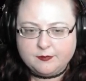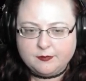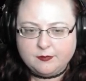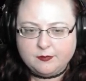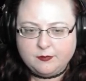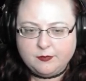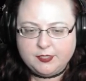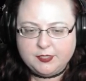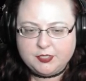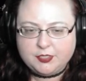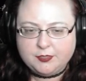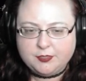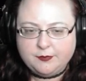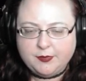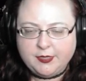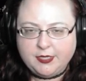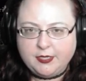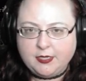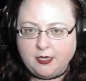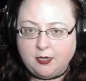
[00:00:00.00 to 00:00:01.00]
We should
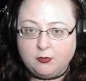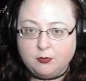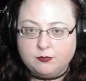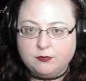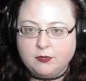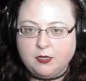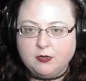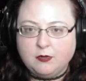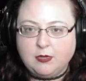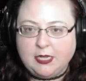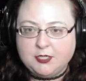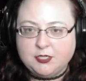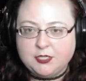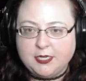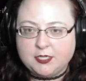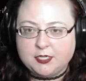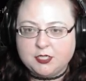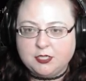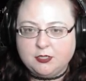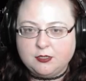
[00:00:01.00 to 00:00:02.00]
be... Oh, I should
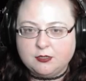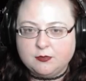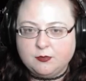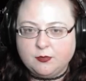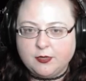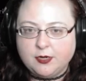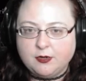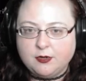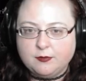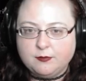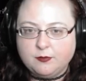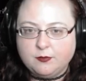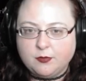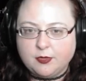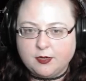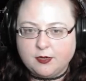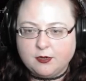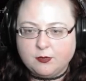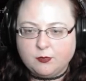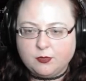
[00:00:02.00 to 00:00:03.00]
actually look what
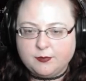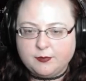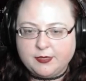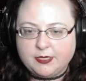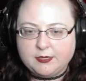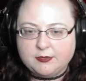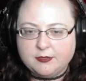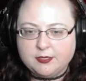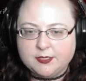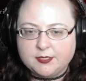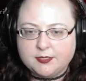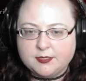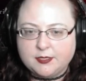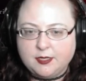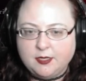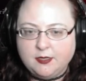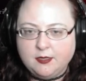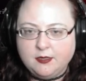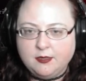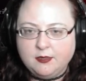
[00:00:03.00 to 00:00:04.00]
our willpower is.
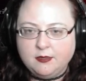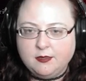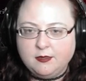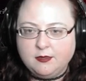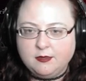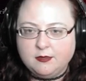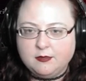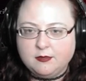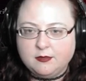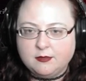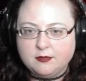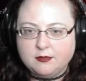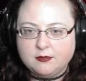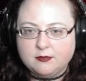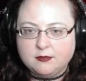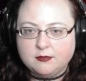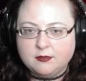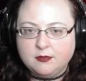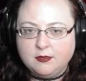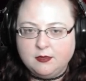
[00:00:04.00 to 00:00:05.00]
Our
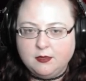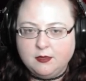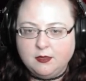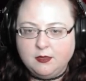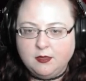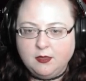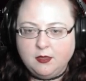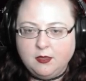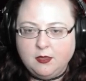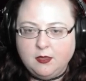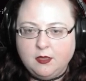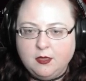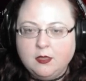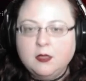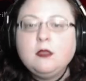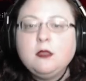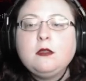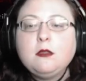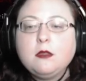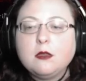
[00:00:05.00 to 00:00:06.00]

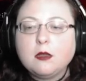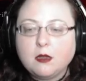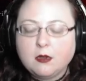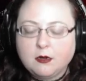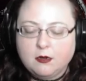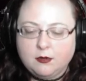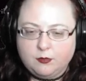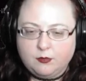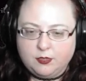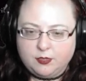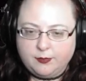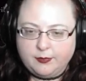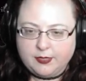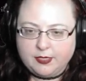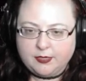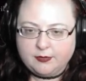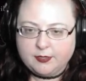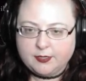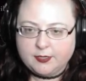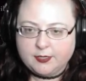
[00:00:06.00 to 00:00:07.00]

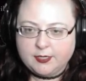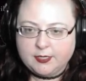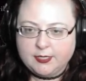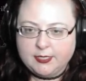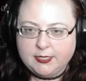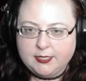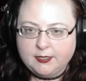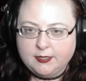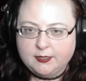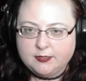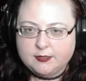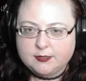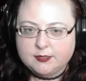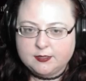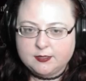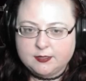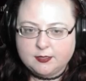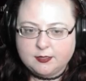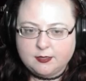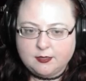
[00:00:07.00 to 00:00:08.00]
willpower
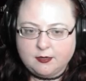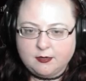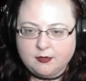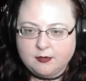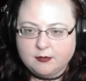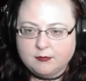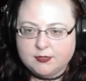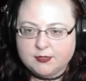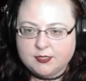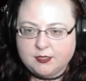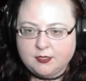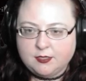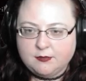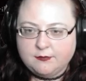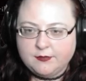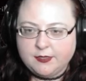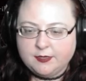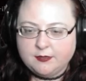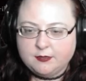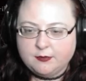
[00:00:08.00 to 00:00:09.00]
is our resolve
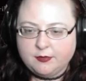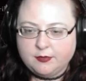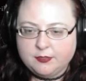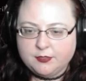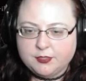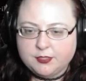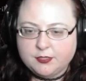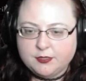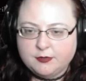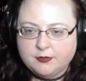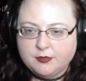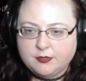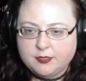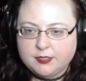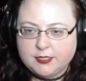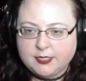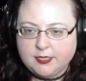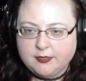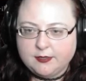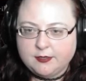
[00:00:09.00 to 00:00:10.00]
and composure
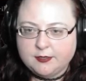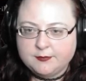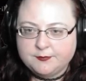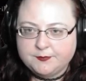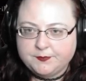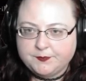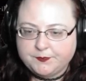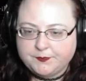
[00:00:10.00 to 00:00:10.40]
together.